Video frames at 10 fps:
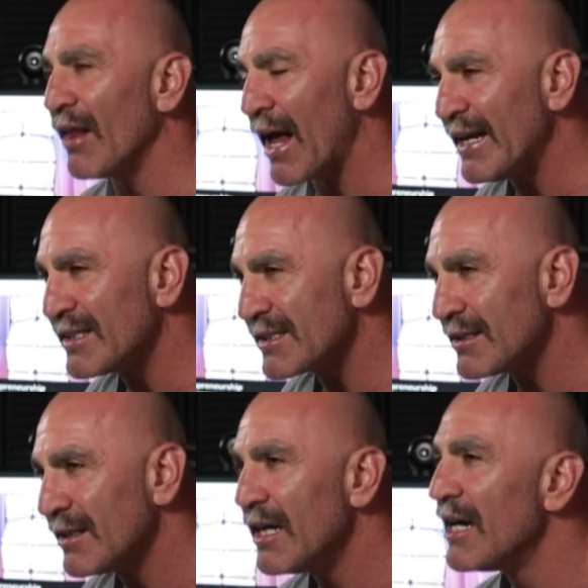likes,
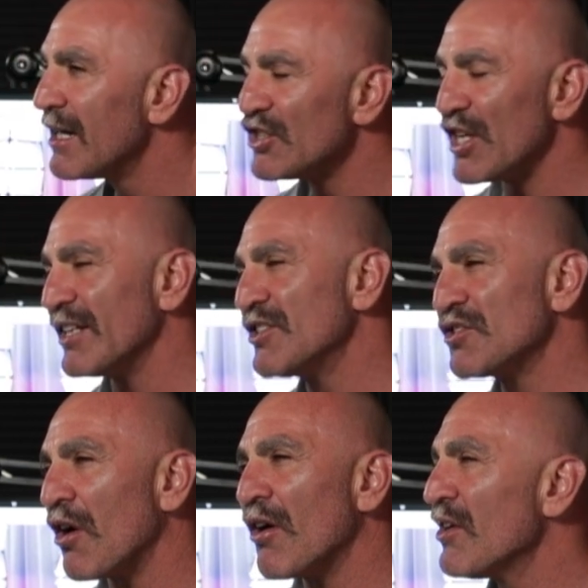
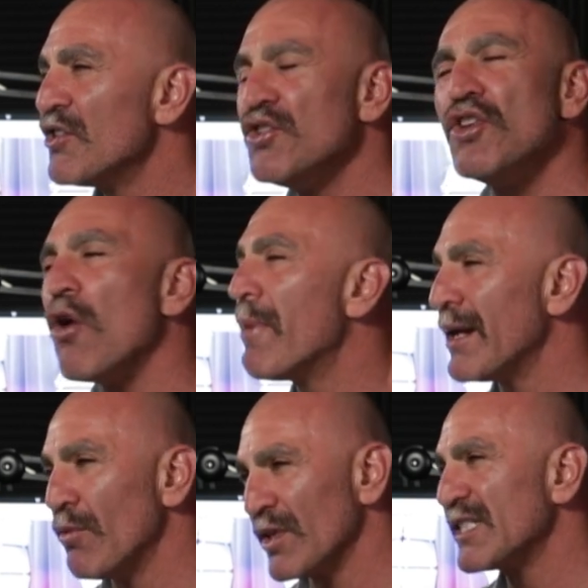chances are
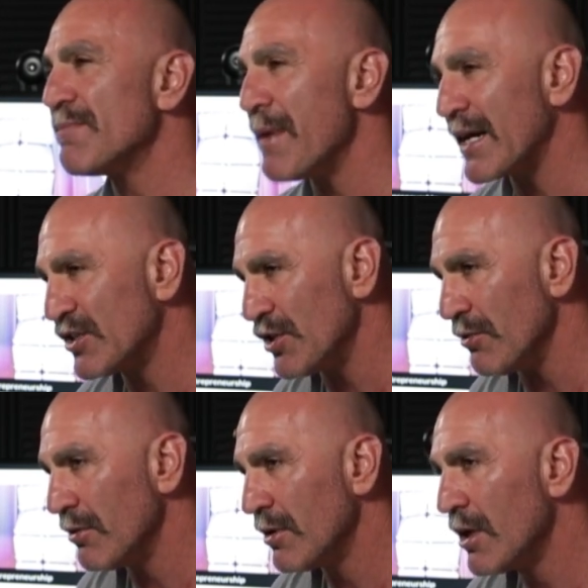nobody respects you.